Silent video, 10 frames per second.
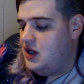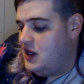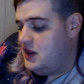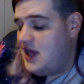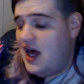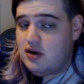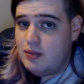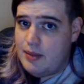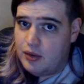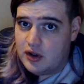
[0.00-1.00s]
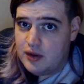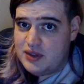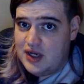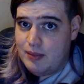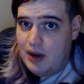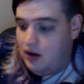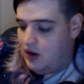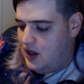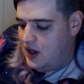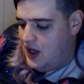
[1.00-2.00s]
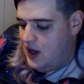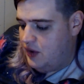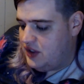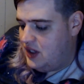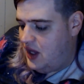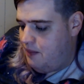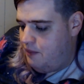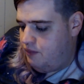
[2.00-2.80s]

That's what people were upset about. It wasn't that